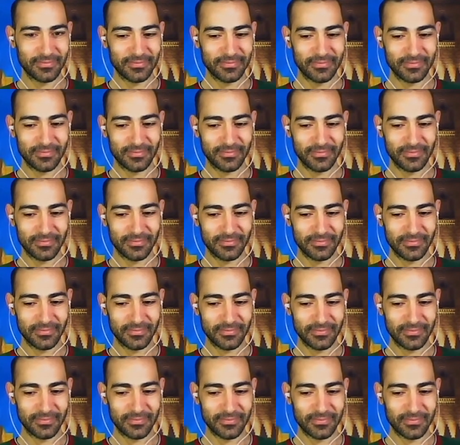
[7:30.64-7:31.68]

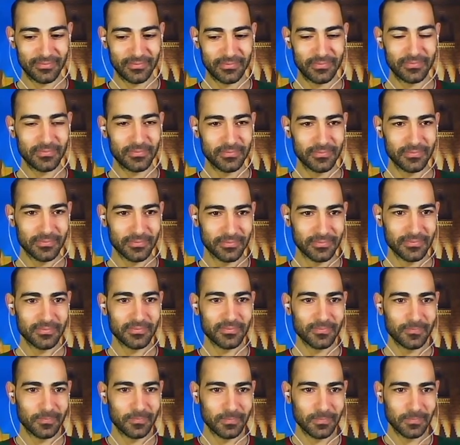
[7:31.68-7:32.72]

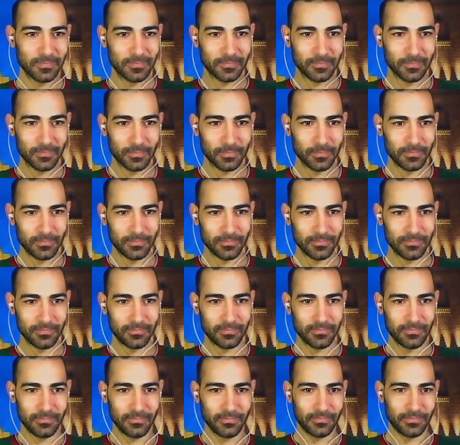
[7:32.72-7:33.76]

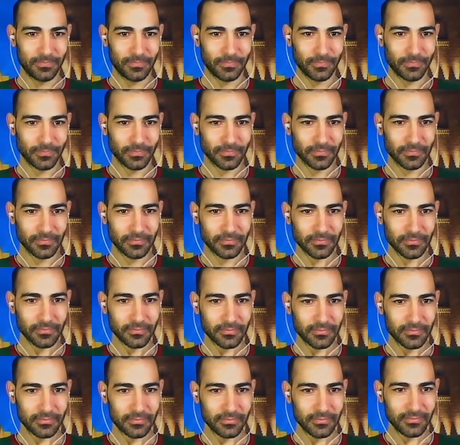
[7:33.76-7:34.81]

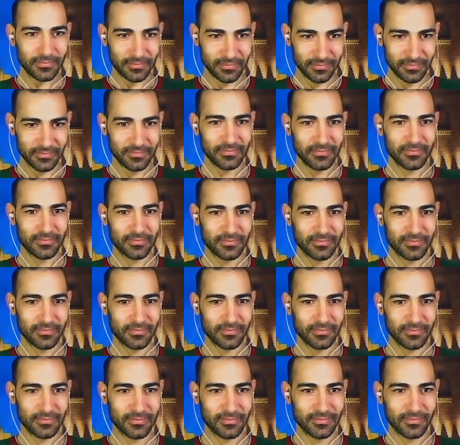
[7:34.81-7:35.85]

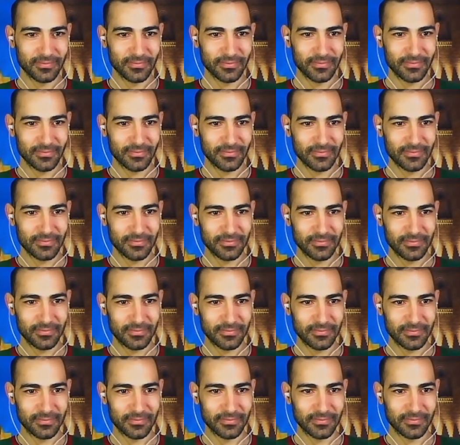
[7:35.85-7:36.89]

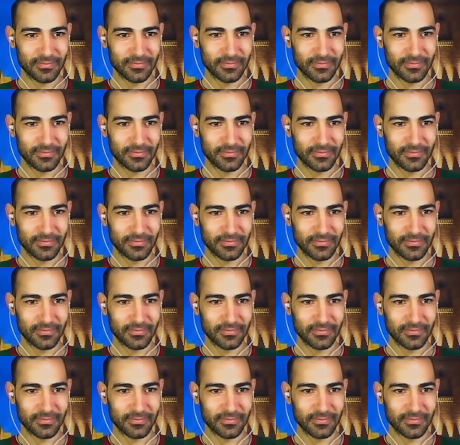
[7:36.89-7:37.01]
(silent)